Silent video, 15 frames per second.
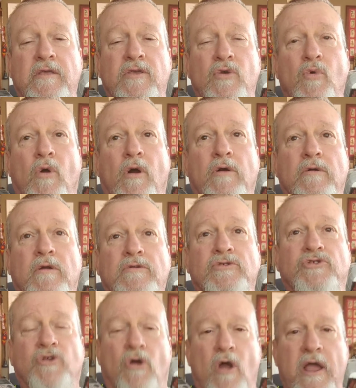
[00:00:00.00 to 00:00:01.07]
You are
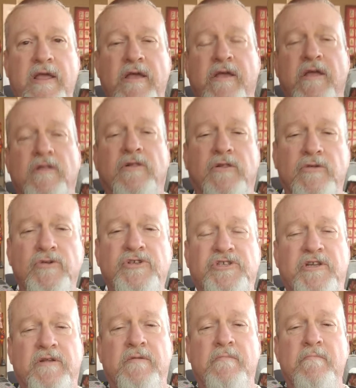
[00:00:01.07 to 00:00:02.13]
drawing a
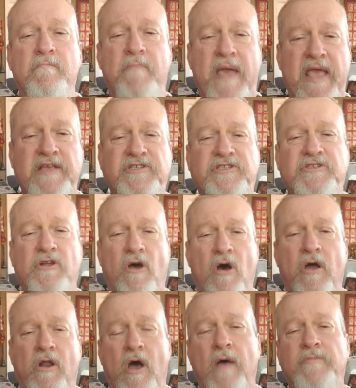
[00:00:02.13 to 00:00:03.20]
conclusion based
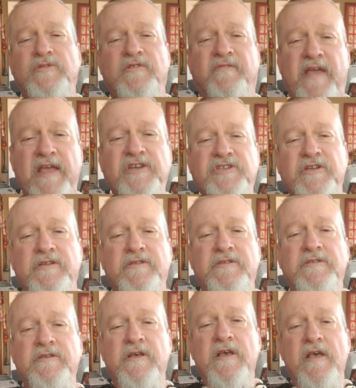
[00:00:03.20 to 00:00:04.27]
on
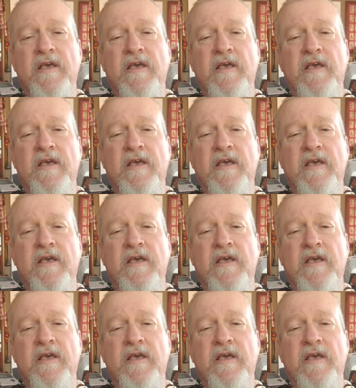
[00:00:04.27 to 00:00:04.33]
observations.